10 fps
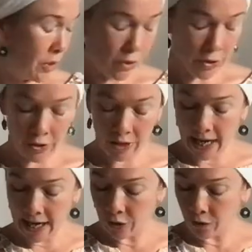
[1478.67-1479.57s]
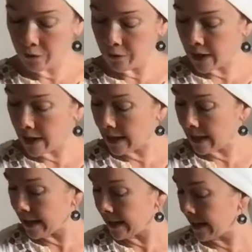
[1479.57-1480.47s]
Good, and you're feeling
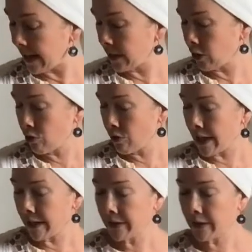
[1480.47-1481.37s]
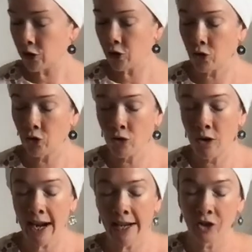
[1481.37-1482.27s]
this as a real
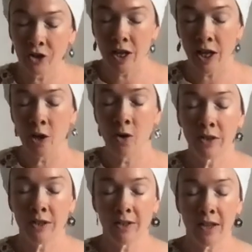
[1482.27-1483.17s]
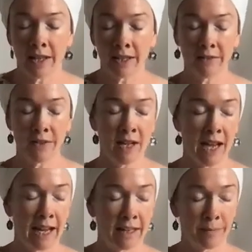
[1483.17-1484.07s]
stretch along the sides of the
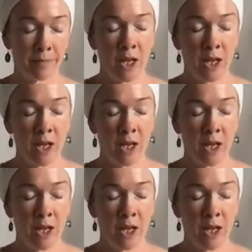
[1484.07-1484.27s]
neck.